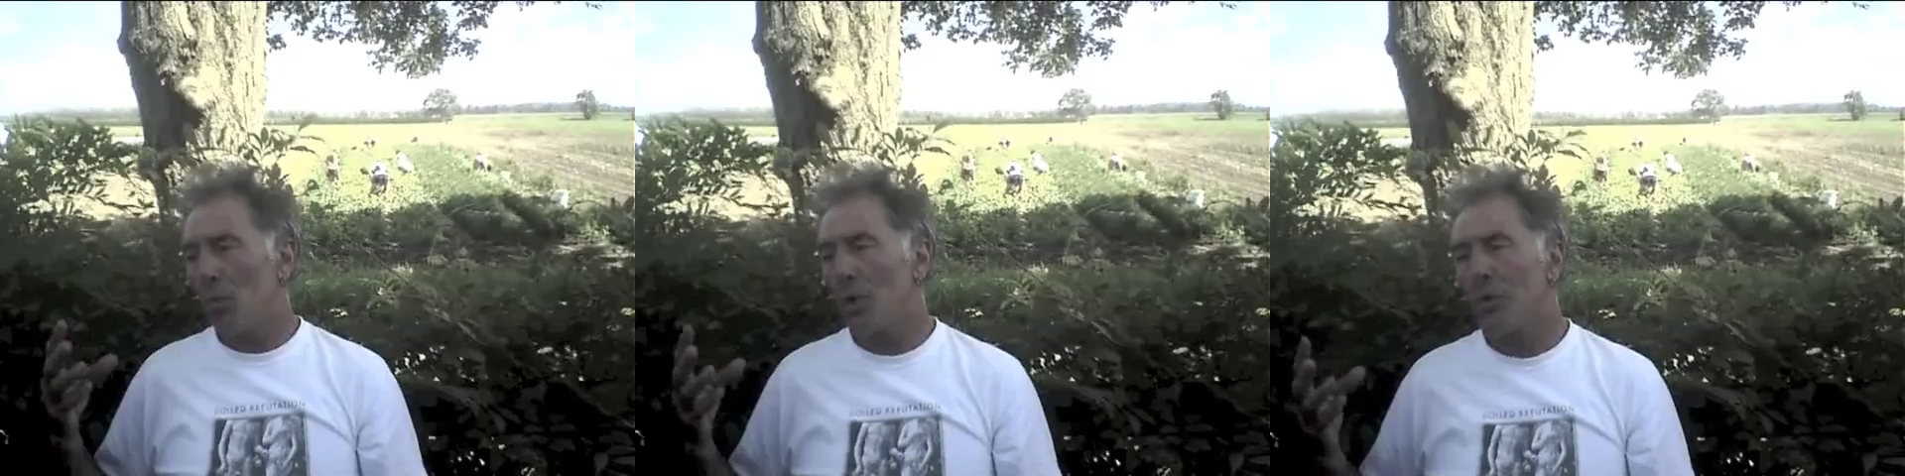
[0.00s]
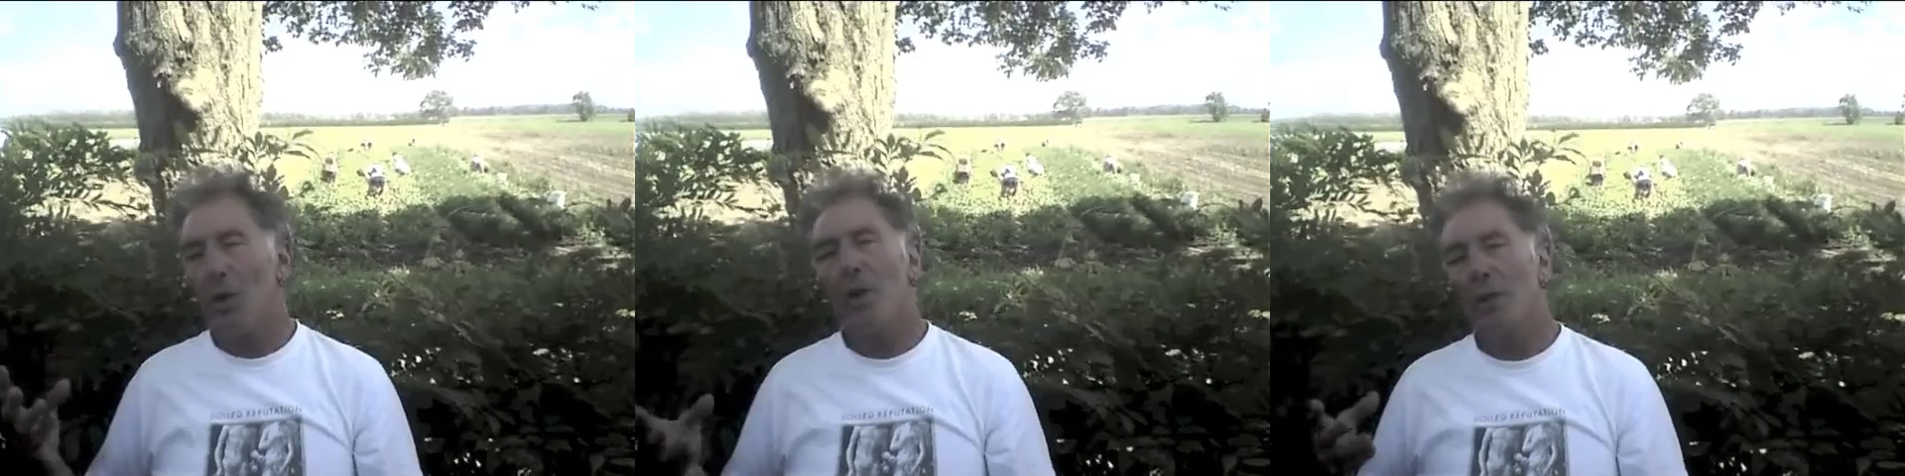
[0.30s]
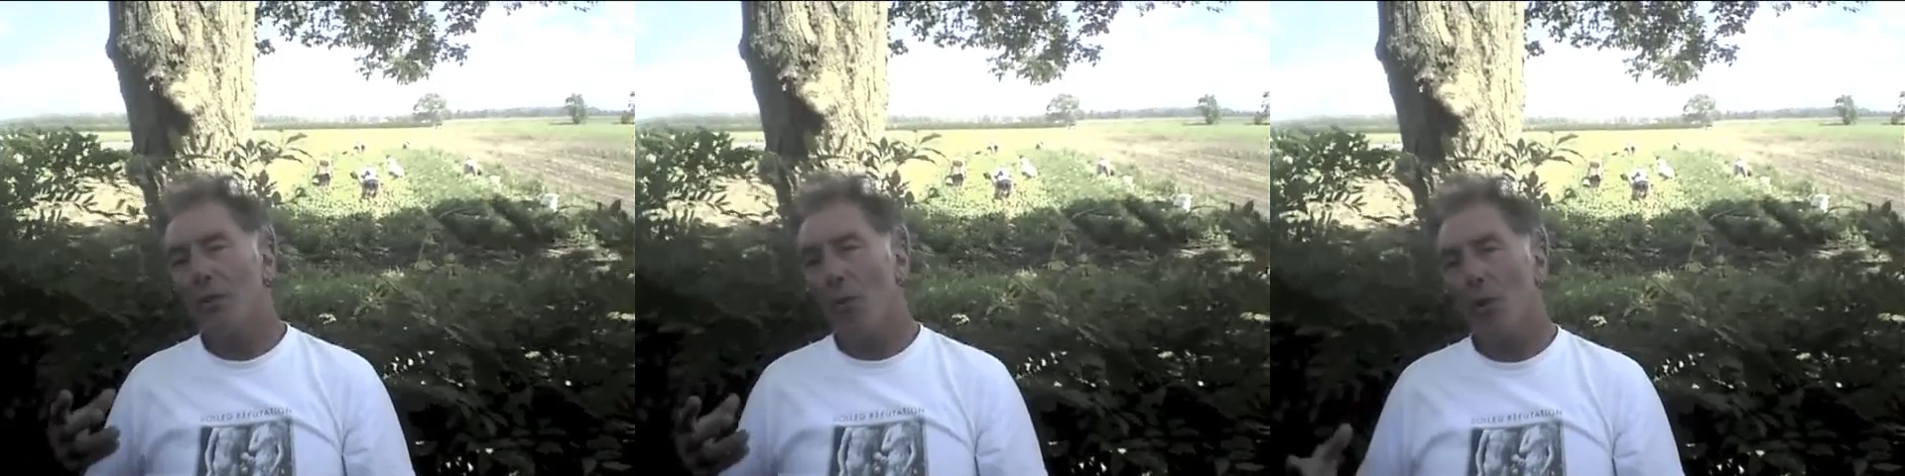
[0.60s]
we're
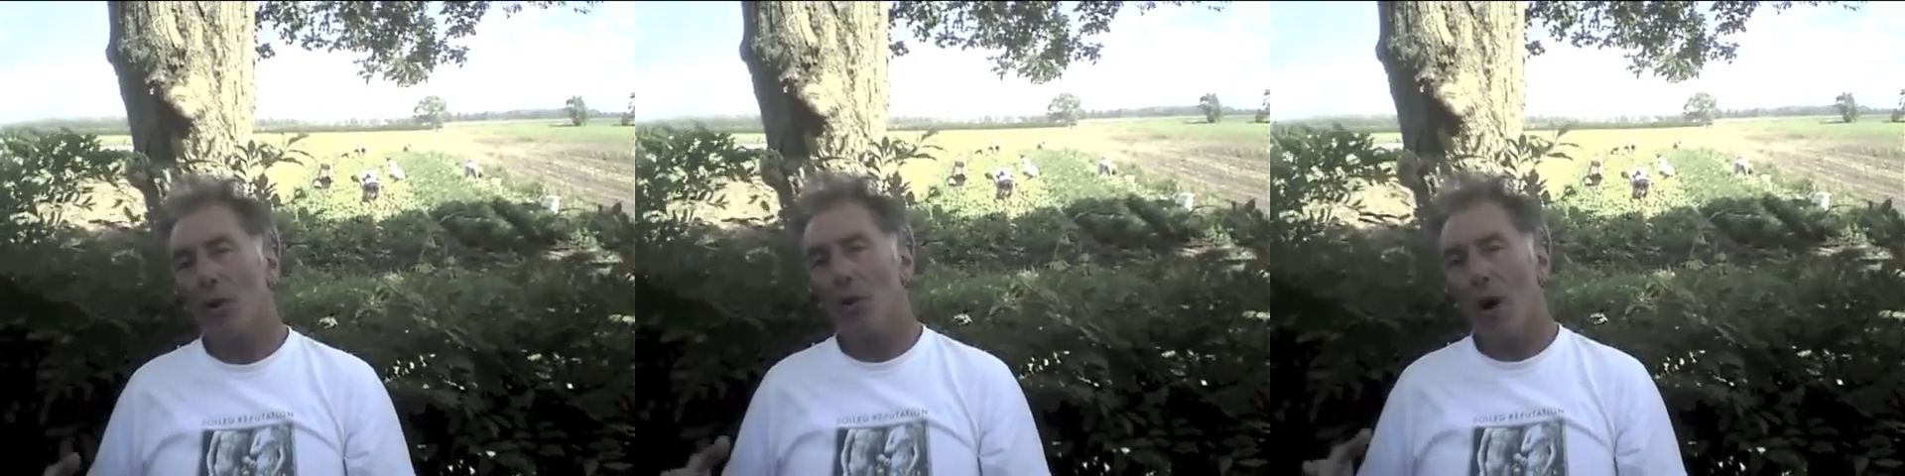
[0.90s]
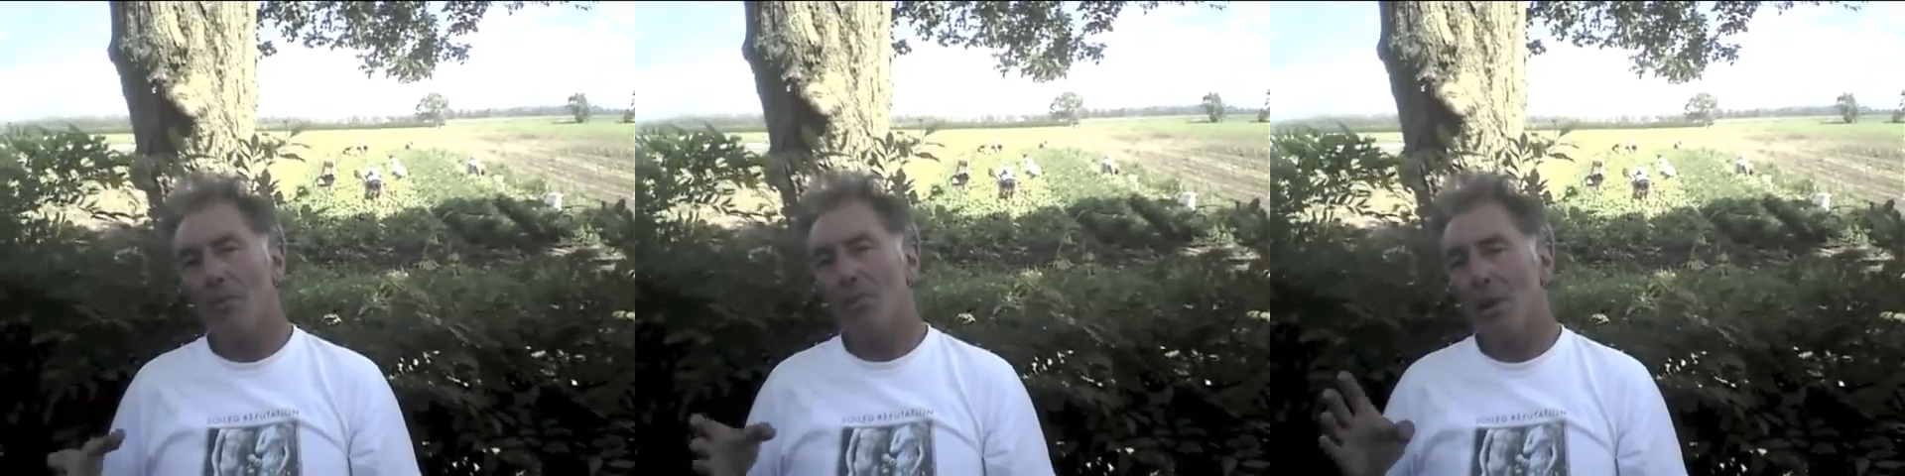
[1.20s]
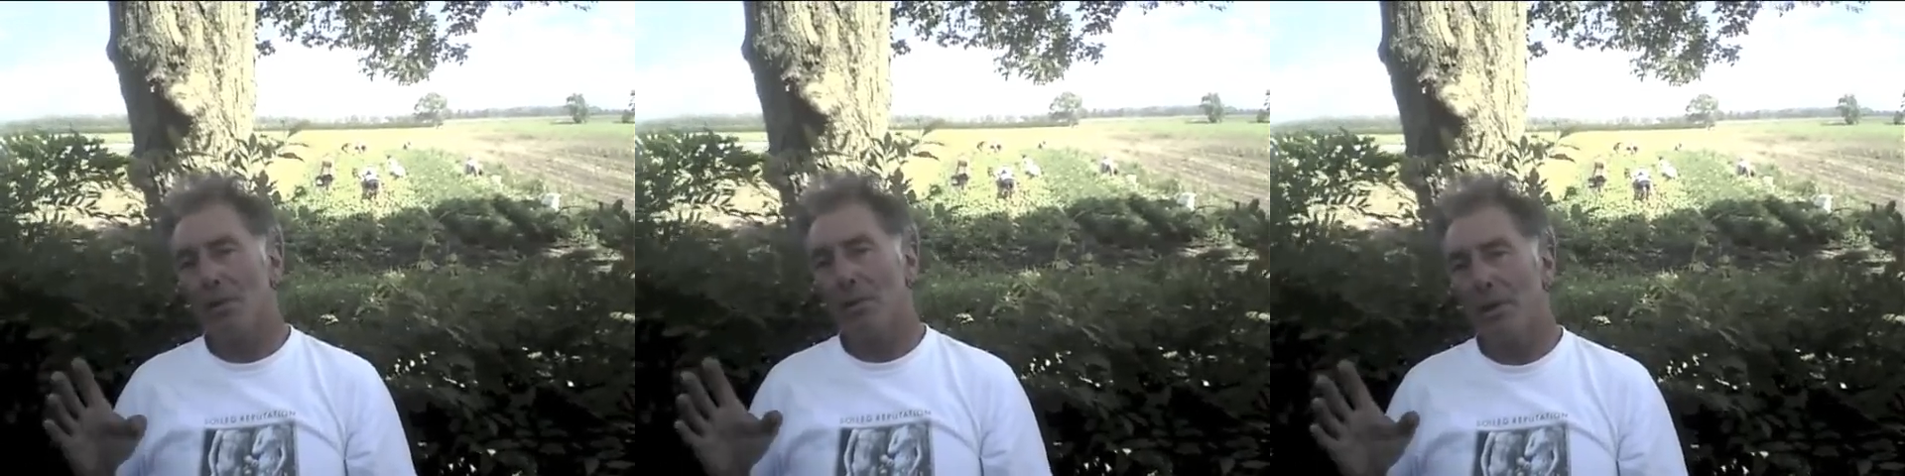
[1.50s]
growing 4 crops
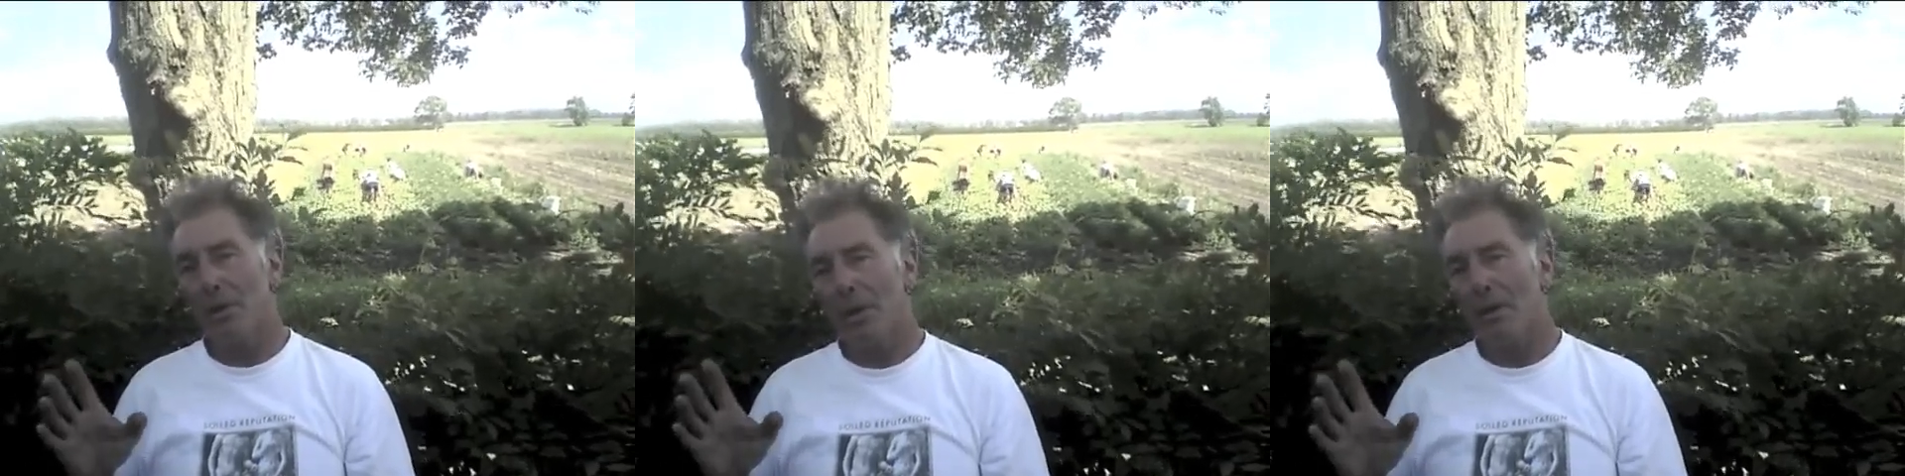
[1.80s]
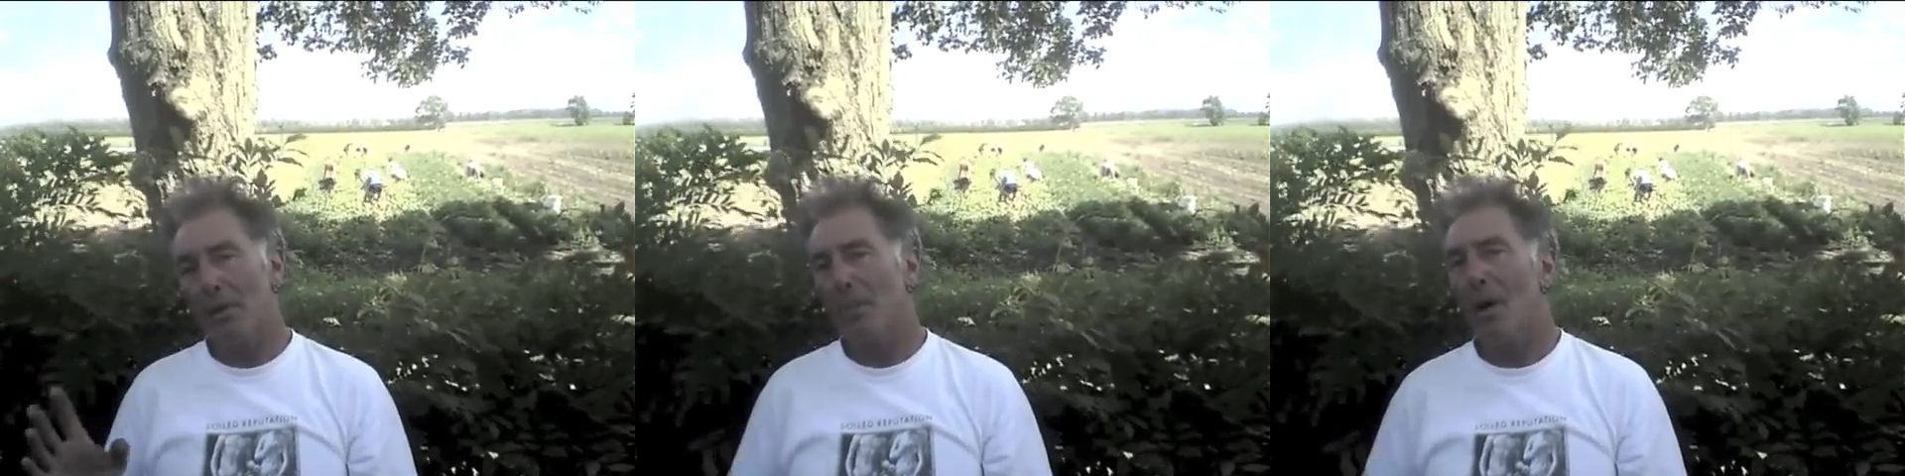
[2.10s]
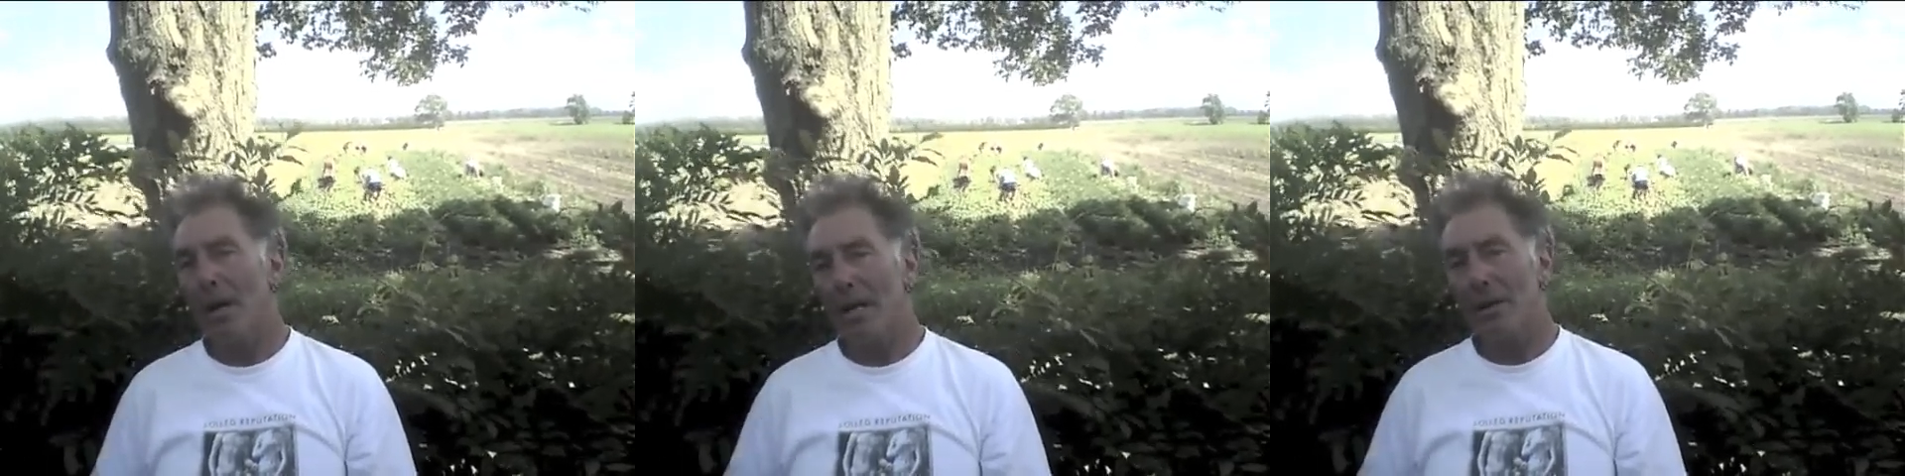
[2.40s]
on every
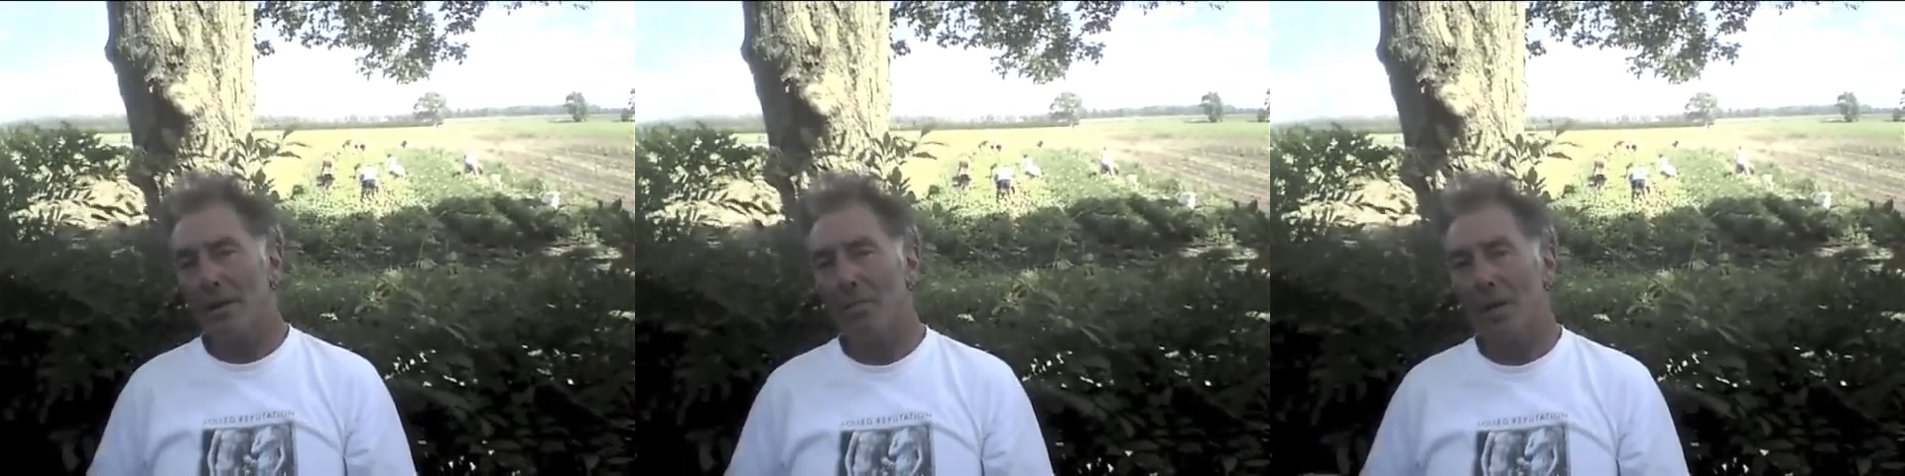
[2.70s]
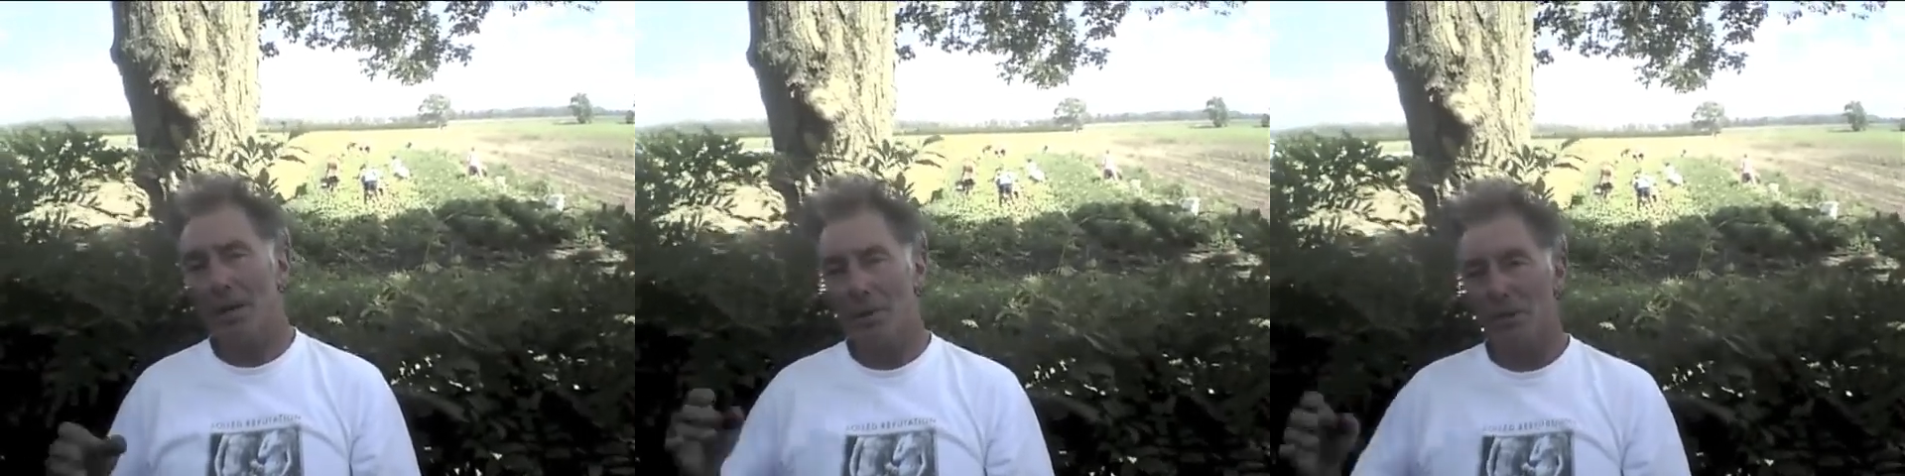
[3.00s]
1 acre because